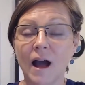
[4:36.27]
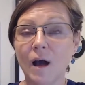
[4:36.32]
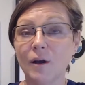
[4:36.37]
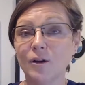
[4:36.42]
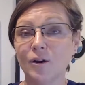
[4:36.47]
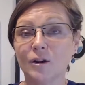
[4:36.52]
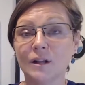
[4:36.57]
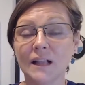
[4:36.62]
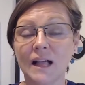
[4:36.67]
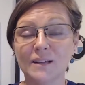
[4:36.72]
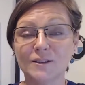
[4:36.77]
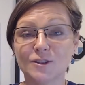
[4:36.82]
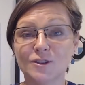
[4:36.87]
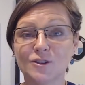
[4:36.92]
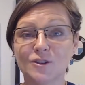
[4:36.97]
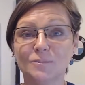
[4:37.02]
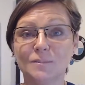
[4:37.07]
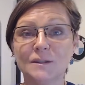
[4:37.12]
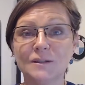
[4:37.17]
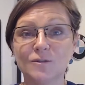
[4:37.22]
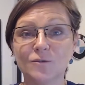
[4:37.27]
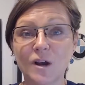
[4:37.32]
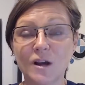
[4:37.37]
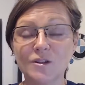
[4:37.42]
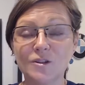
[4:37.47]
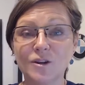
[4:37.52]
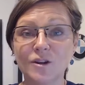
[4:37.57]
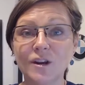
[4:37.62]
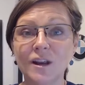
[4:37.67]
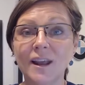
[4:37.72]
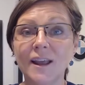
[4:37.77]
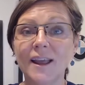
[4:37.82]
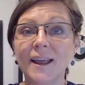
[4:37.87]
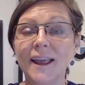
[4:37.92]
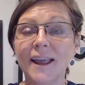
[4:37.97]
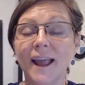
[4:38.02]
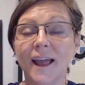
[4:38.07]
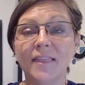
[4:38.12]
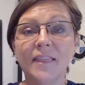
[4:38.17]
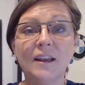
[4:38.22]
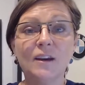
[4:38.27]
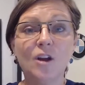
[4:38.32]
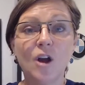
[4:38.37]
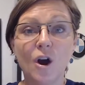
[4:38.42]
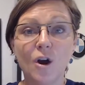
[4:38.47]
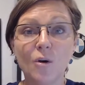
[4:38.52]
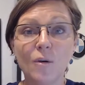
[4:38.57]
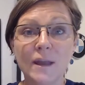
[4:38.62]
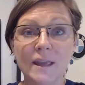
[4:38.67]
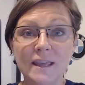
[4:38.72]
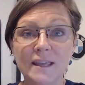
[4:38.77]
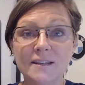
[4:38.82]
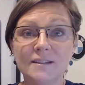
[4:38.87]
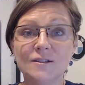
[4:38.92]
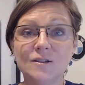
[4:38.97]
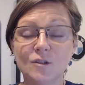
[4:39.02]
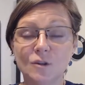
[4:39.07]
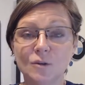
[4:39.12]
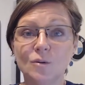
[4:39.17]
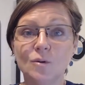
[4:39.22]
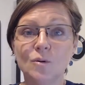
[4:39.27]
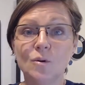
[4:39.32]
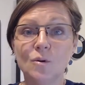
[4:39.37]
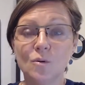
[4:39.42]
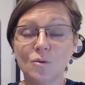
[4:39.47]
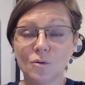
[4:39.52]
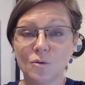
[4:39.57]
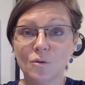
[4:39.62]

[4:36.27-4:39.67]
your classes should be structured, and then go into